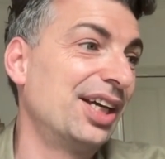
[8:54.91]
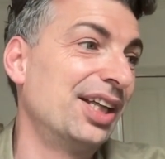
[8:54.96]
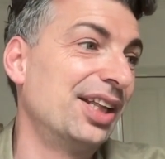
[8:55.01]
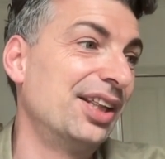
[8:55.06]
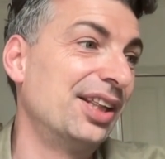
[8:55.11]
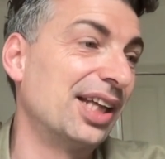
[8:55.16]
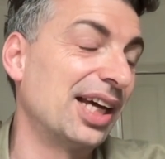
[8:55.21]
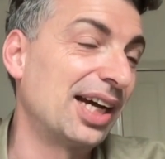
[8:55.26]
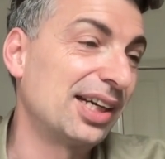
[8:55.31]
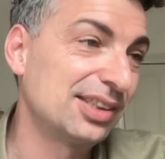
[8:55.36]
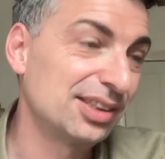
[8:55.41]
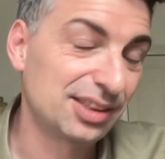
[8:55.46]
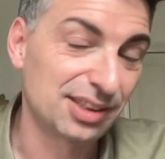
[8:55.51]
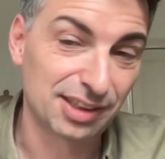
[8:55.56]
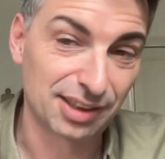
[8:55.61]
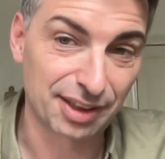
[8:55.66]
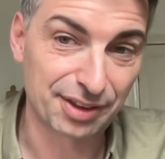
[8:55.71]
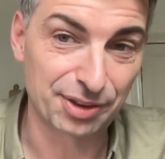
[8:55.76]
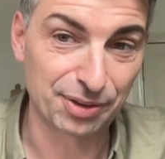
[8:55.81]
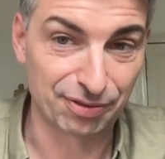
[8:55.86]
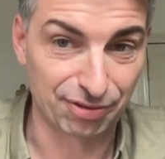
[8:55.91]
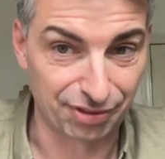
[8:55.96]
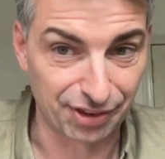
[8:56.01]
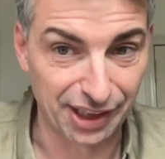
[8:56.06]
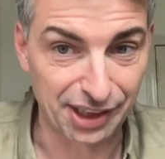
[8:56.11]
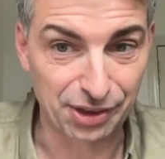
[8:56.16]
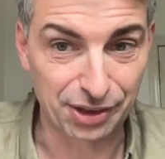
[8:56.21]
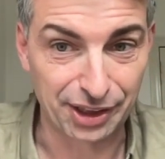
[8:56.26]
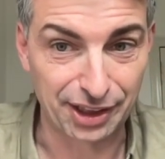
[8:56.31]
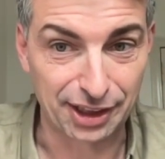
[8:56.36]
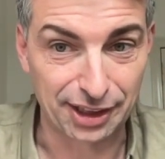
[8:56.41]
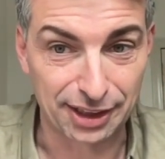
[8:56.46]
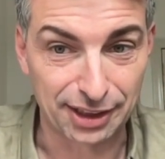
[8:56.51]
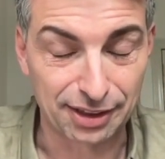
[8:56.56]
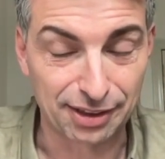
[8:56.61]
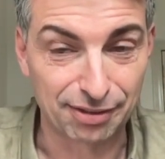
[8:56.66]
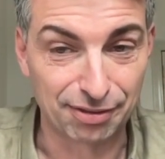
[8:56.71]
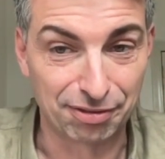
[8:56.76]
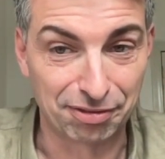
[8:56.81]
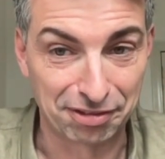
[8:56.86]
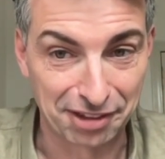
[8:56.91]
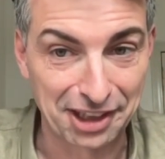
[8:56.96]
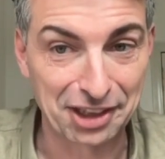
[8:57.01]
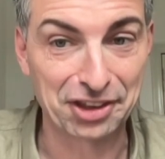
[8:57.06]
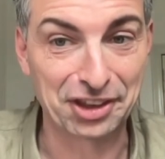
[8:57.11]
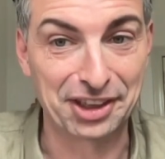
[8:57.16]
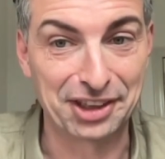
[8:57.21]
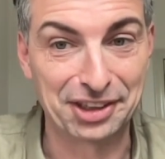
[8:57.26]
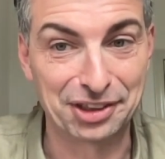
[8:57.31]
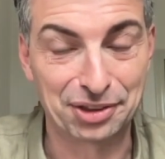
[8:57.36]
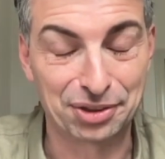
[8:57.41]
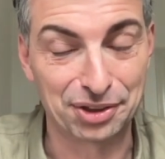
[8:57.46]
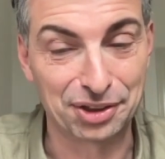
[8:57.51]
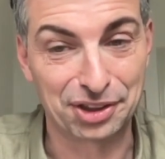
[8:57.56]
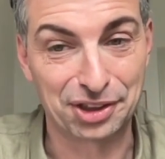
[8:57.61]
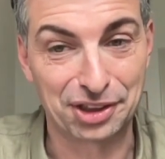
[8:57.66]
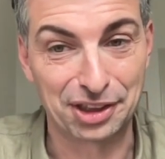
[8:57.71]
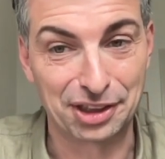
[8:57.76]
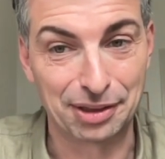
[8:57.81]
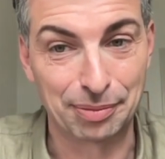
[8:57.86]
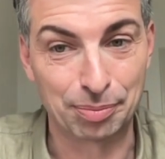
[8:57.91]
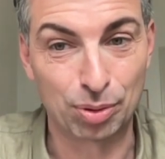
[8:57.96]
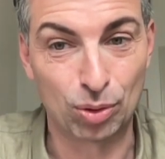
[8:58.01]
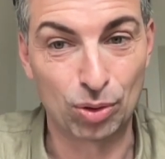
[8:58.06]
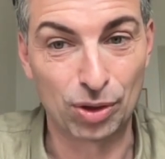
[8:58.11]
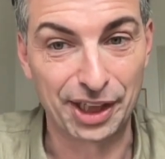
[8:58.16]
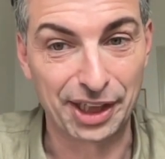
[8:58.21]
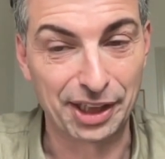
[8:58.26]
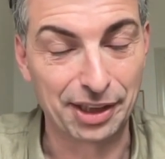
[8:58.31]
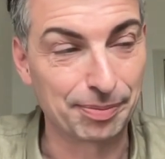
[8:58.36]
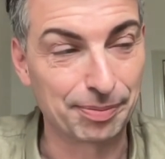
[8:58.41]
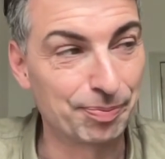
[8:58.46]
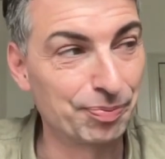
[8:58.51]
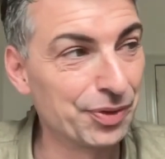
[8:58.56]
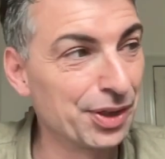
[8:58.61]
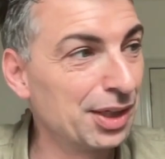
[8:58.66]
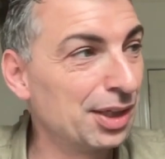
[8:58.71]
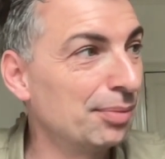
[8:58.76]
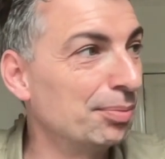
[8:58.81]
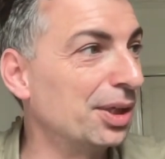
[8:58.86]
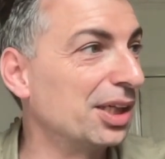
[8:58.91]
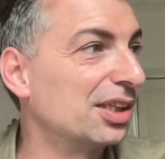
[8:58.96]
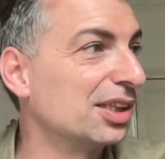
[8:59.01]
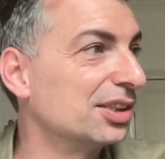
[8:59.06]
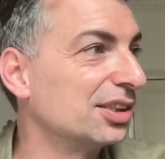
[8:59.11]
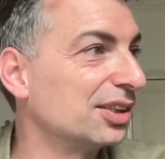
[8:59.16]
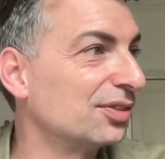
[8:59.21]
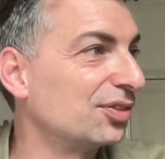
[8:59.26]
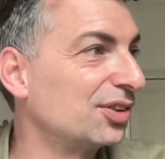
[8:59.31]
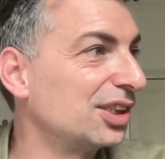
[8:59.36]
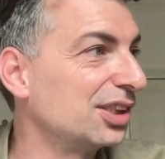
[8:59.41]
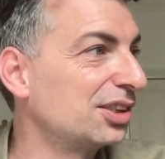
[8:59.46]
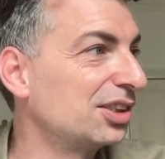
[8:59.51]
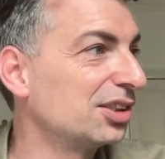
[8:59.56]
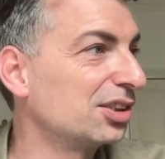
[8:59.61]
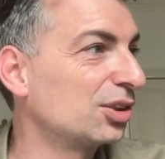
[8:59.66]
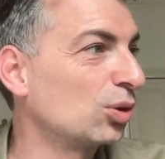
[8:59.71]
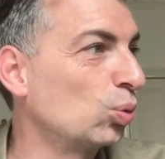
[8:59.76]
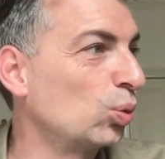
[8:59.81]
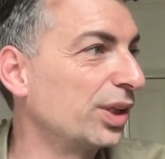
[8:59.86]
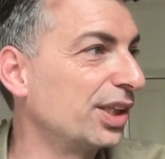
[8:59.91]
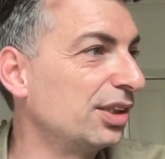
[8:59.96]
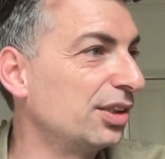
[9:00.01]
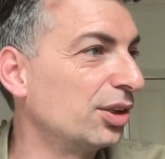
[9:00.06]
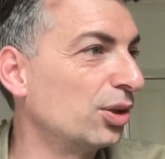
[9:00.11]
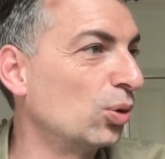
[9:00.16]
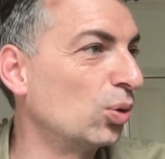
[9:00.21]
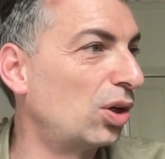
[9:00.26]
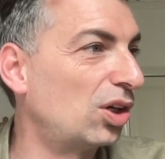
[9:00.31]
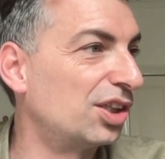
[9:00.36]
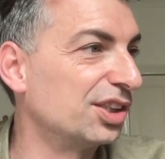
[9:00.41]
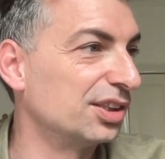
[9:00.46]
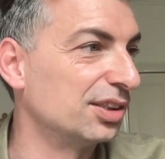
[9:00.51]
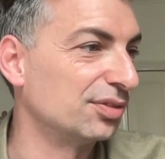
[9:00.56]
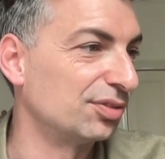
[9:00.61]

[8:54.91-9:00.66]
That is another very, very interesting point, because if this is a window on the